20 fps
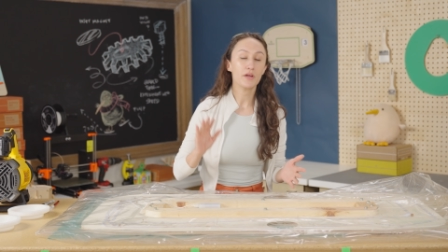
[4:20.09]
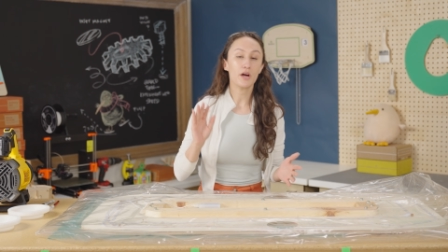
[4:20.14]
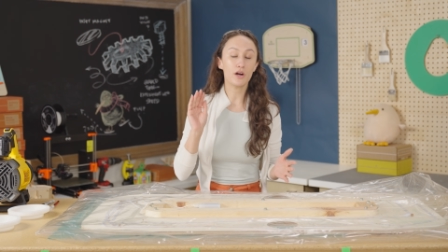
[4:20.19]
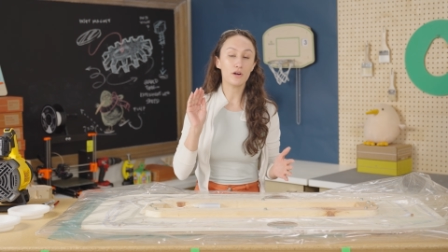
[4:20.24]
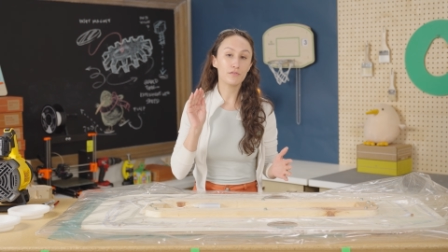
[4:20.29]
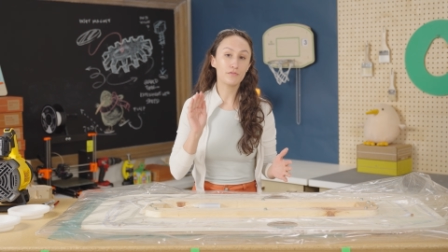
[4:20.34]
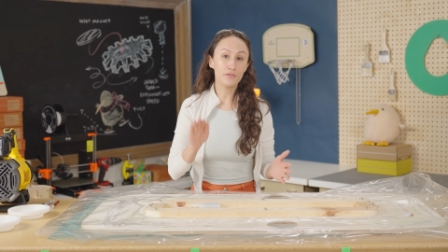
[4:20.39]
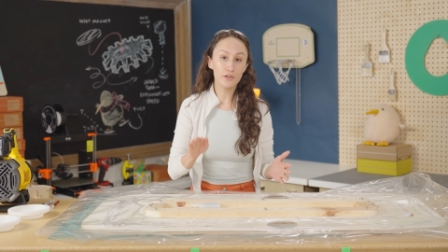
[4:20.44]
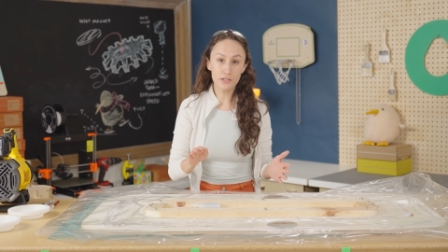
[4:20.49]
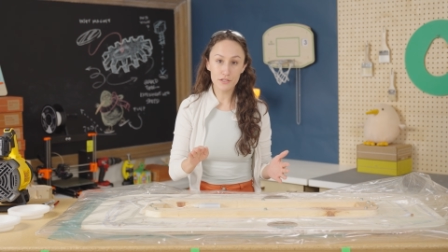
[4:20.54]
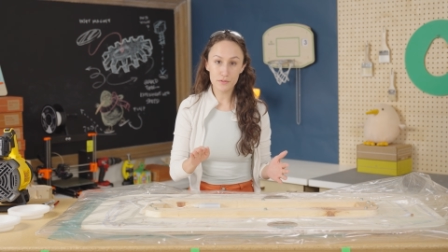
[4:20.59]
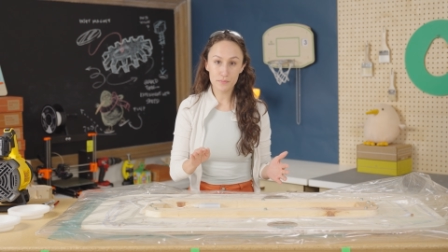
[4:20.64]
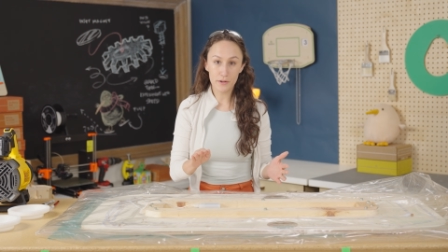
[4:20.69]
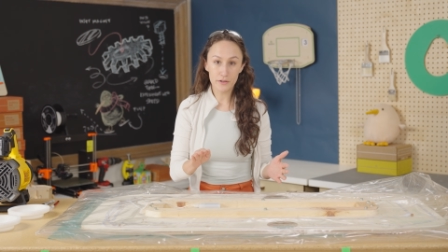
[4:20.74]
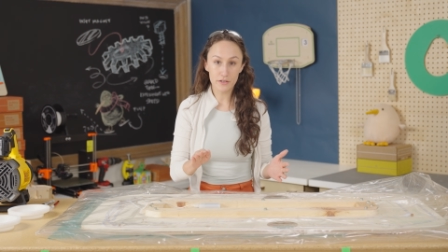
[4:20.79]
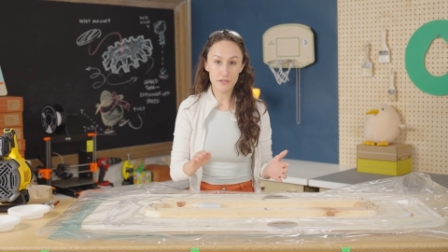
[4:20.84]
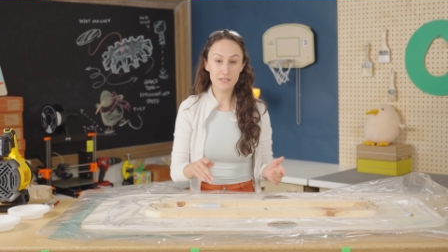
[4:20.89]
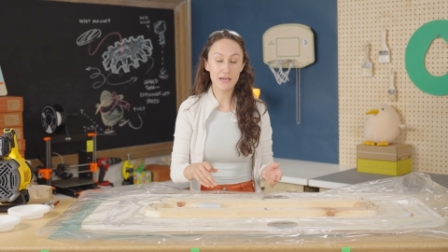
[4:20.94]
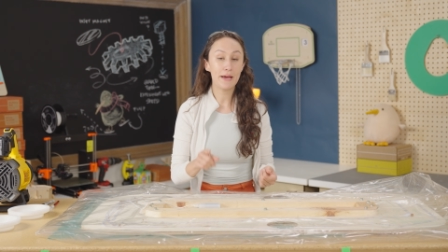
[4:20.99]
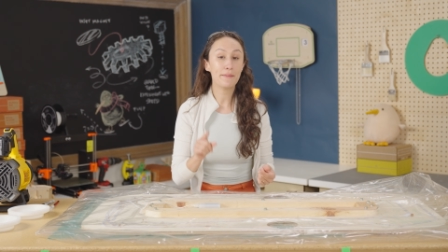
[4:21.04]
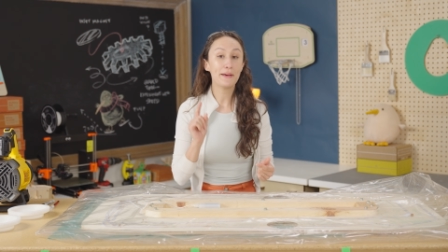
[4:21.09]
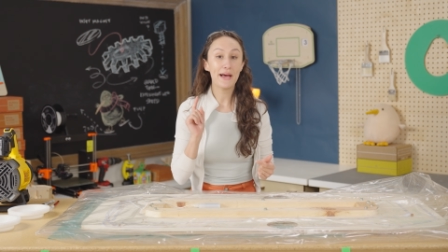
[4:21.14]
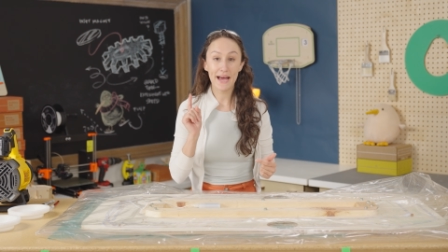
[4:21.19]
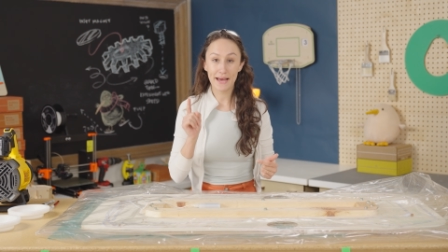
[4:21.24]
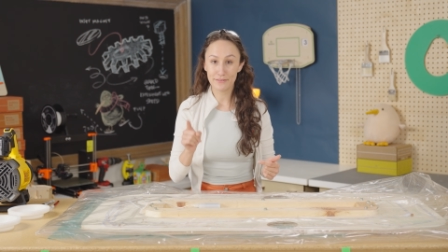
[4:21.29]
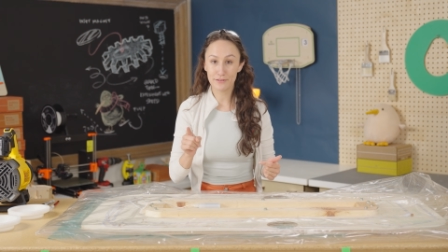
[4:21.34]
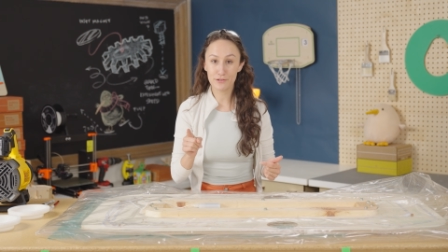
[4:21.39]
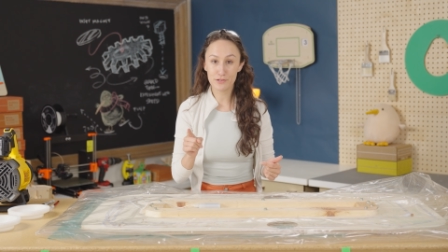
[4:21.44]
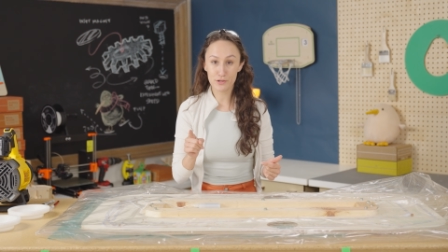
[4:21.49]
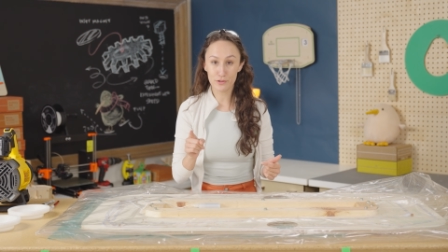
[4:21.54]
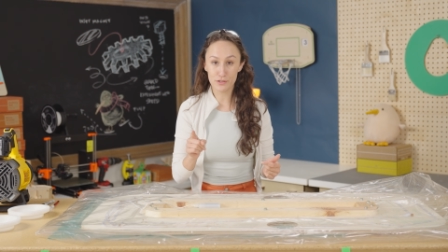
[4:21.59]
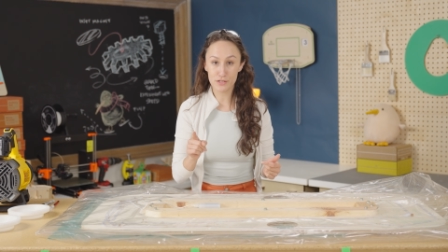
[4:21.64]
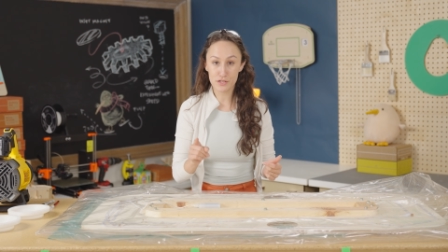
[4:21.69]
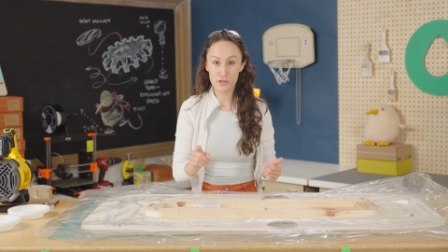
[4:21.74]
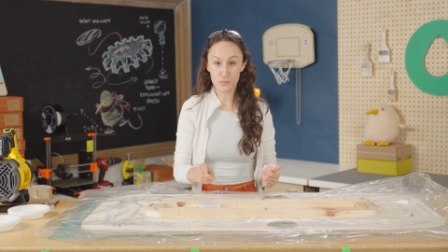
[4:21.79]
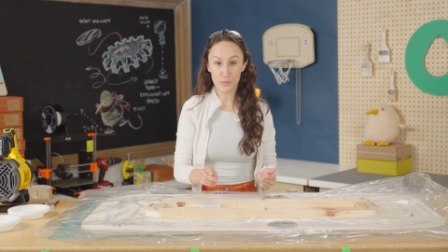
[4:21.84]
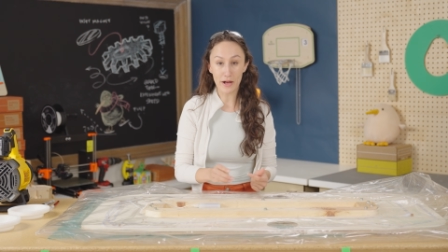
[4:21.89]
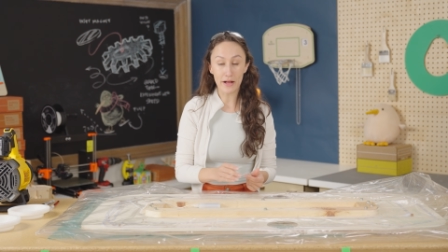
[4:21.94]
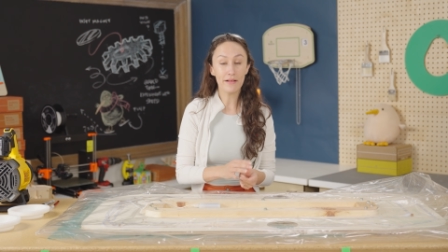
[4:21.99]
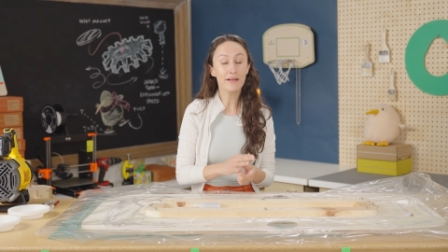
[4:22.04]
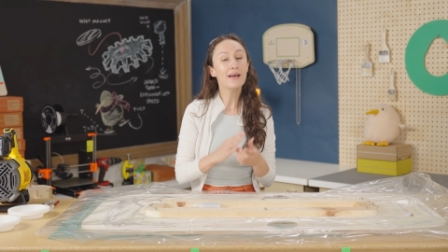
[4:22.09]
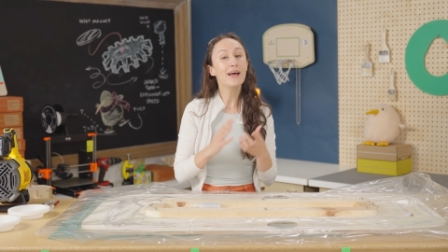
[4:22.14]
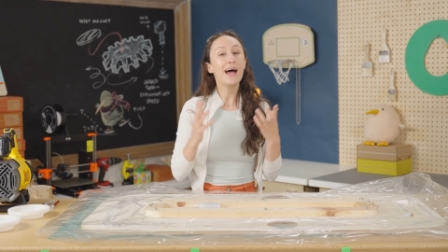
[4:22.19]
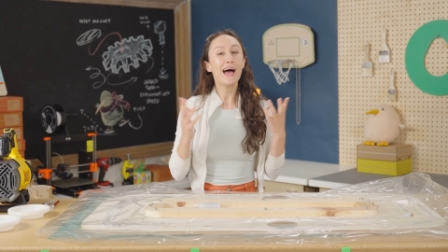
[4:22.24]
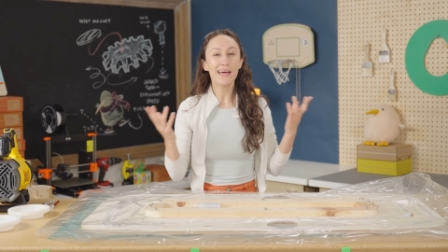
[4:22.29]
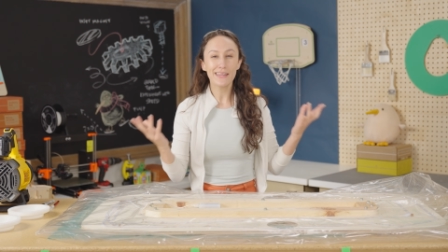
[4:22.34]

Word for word: Our first prototype had those holes as well,